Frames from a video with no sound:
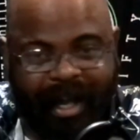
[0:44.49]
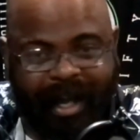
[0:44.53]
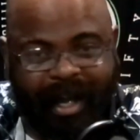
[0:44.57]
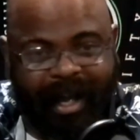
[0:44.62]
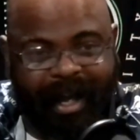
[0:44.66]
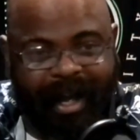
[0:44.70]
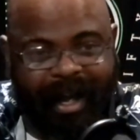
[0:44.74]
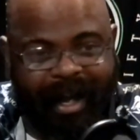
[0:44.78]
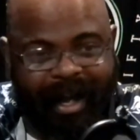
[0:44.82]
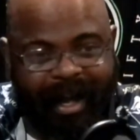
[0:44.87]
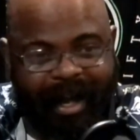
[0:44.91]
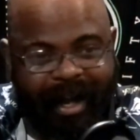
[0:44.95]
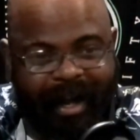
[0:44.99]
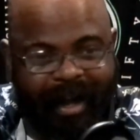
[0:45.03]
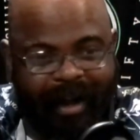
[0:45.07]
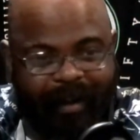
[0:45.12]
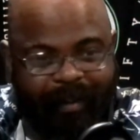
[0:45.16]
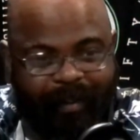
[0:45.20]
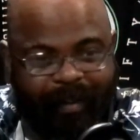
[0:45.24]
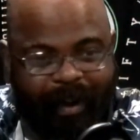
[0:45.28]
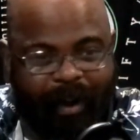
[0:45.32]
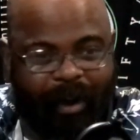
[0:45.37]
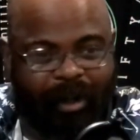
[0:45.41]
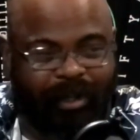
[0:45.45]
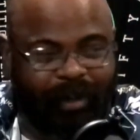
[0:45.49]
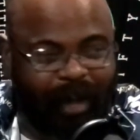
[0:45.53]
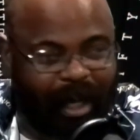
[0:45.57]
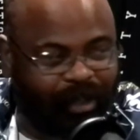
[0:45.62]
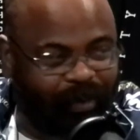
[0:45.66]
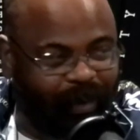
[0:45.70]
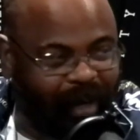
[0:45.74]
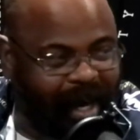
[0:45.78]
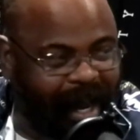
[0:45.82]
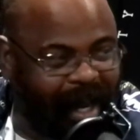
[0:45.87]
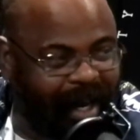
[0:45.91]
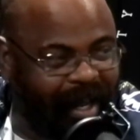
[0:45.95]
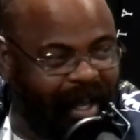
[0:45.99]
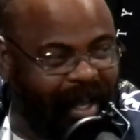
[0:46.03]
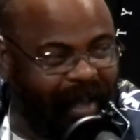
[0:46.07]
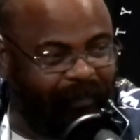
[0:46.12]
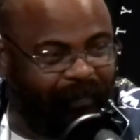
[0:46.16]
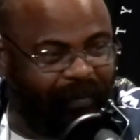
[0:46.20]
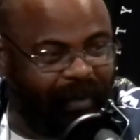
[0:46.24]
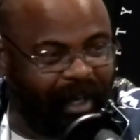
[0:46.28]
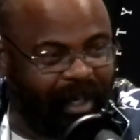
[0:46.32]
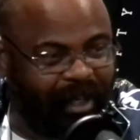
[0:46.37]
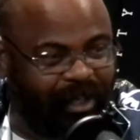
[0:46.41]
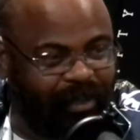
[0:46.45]
Also, I train out of
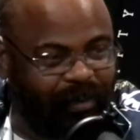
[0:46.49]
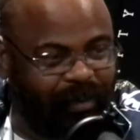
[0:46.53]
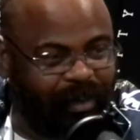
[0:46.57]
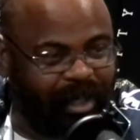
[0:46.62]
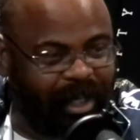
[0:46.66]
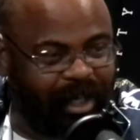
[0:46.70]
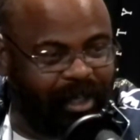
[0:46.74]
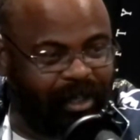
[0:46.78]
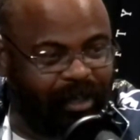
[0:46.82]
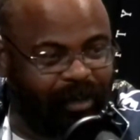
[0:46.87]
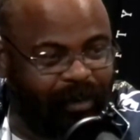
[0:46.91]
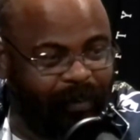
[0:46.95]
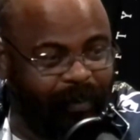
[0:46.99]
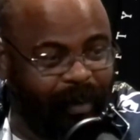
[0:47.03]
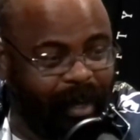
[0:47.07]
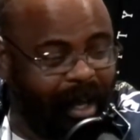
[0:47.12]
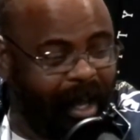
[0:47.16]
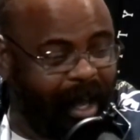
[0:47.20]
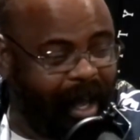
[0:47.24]
Infinite Jiu Jitsu.